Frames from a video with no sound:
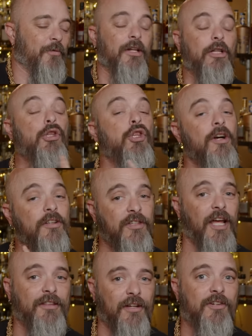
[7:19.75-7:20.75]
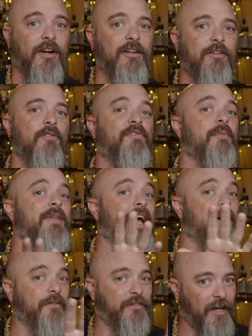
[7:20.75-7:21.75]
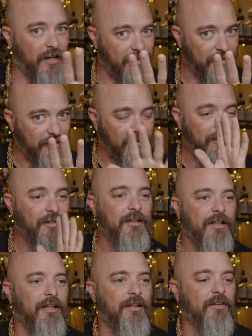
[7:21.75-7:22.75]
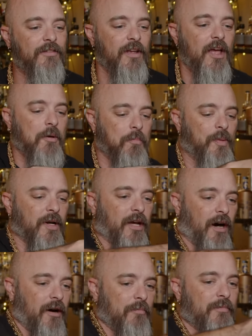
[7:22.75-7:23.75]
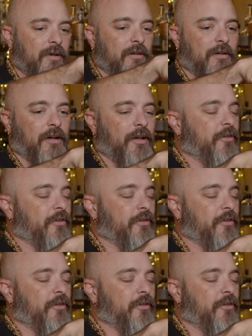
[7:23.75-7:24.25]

what it looks like they're trying to do from the outside yeah. is become a